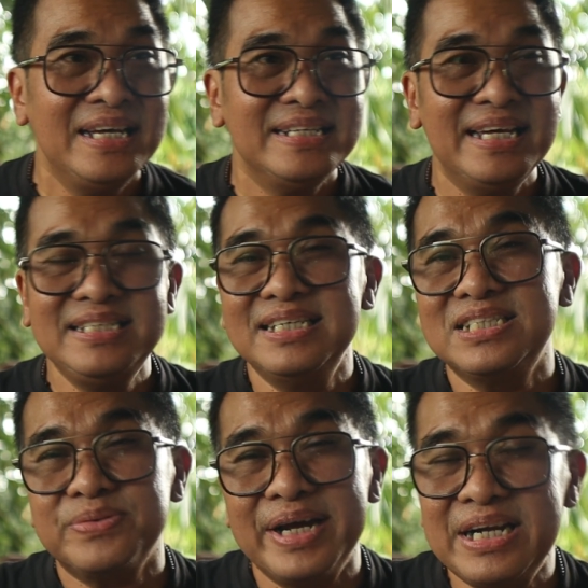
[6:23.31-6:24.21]
they just
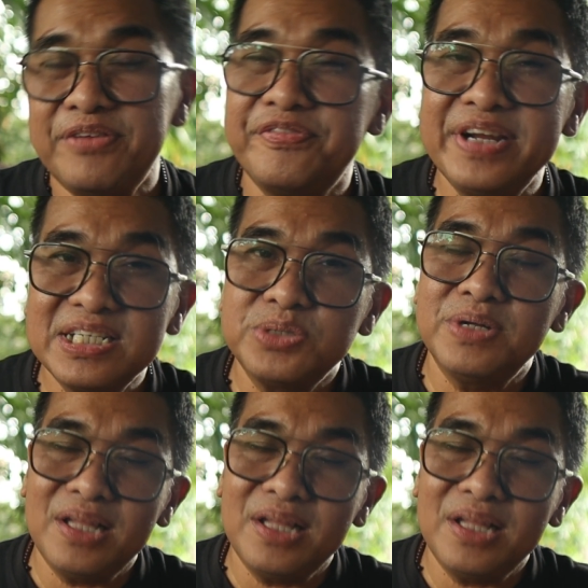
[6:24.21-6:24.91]
rent a virtual